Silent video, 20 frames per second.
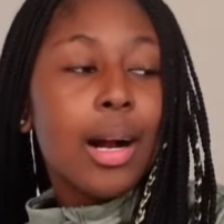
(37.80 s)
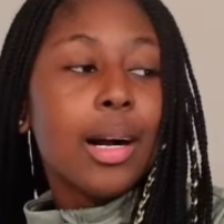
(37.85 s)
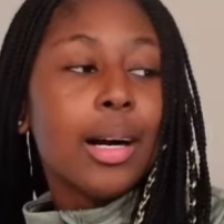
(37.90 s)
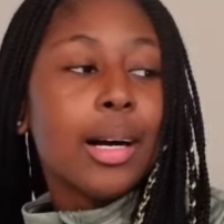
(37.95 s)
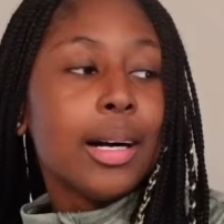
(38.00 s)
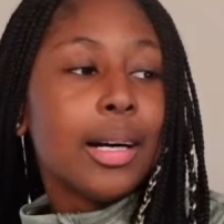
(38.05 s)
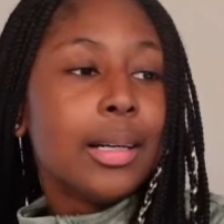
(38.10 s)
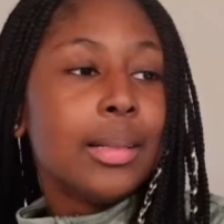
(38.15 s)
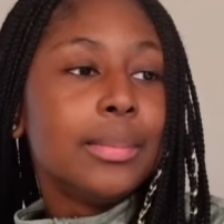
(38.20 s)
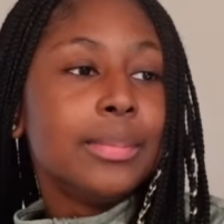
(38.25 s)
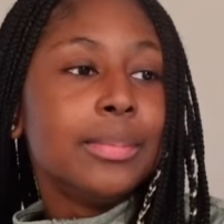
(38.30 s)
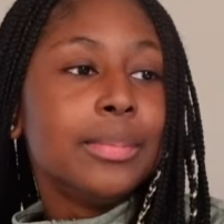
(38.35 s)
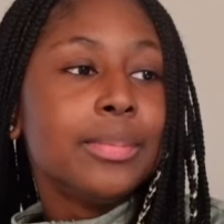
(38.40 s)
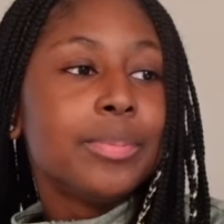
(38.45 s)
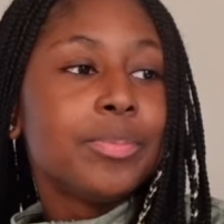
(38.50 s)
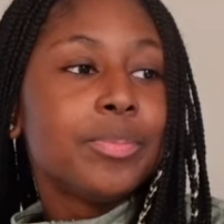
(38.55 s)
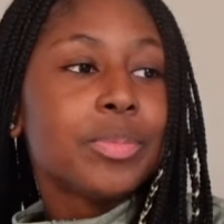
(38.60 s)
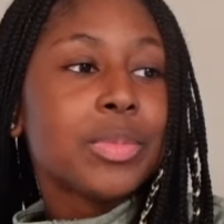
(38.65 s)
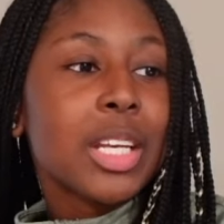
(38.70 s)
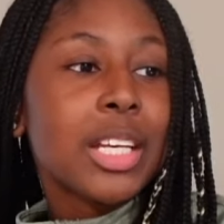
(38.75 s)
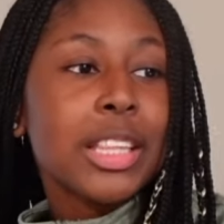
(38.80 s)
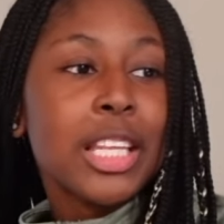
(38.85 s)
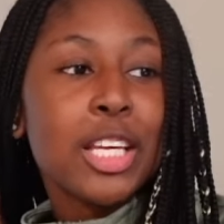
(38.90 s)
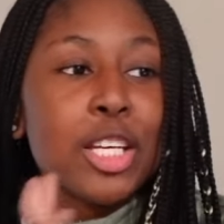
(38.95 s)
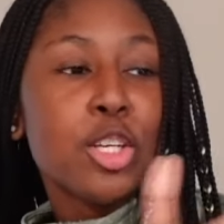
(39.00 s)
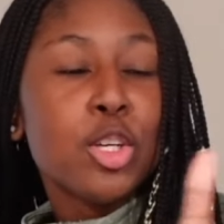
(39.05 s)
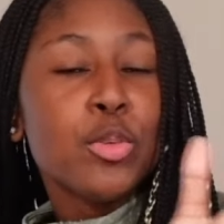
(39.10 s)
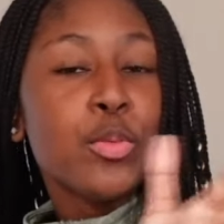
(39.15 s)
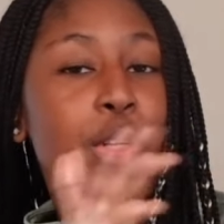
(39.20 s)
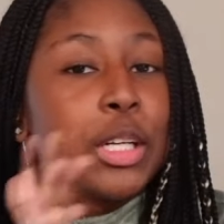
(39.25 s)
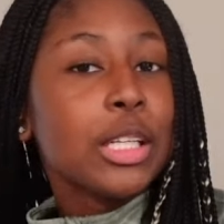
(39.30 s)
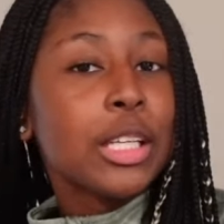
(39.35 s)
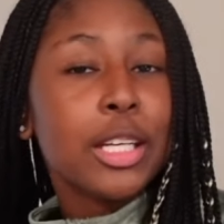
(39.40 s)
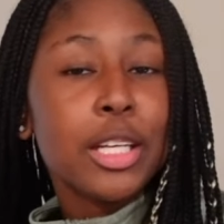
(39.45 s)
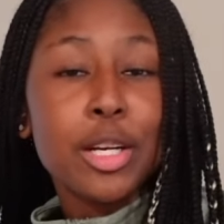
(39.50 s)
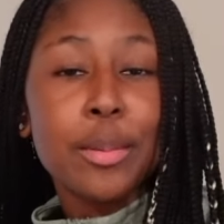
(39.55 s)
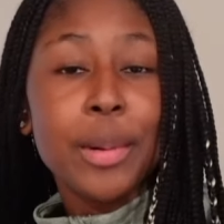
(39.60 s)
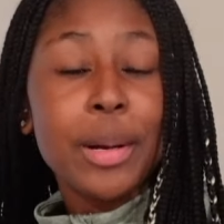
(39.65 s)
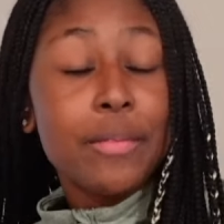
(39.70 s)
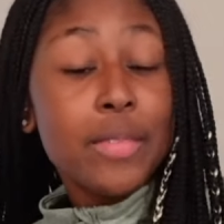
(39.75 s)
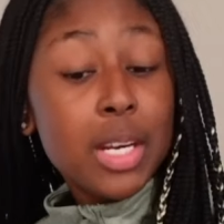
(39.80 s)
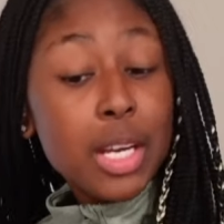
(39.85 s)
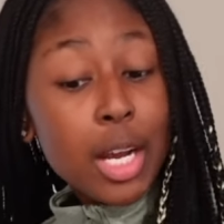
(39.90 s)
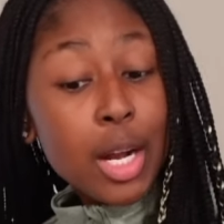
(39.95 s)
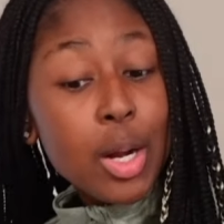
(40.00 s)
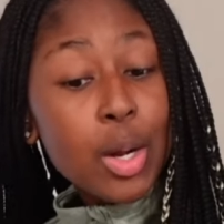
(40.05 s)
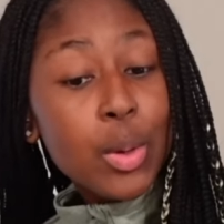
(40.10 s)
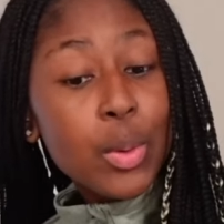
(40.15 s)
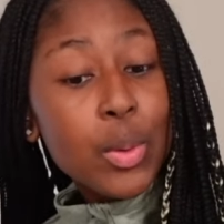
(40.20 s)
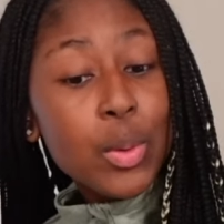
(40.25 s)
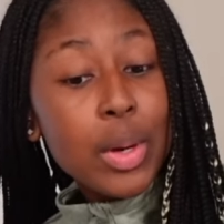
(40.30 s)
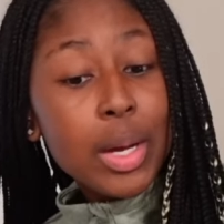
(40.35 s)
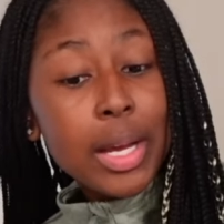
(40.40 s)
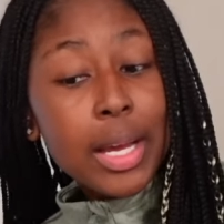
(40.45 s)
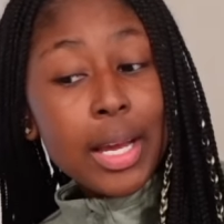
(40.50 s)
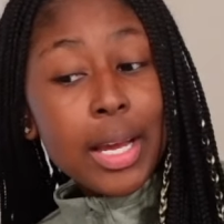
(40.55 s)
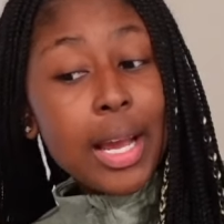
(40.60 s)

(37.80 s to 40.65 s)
Um, thank you for clicking on my video.